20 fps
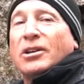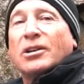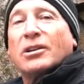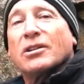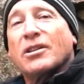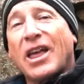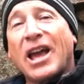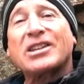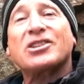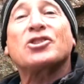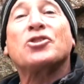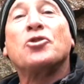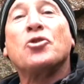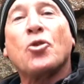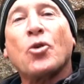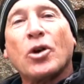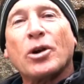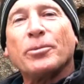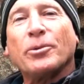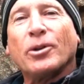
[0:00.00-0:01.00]
That's
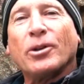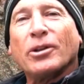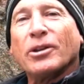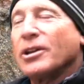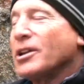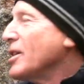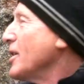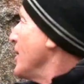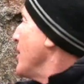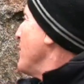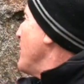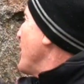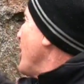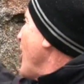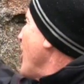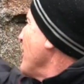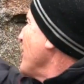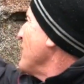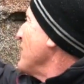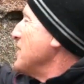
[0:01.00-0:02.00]
normal. But
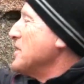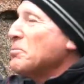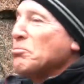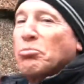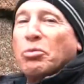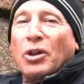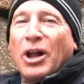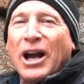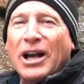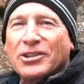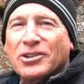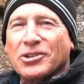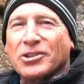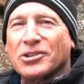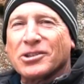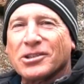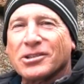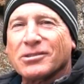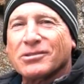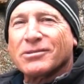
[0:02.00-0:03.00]
all of these
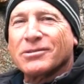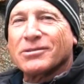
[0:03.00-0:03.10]
blotches,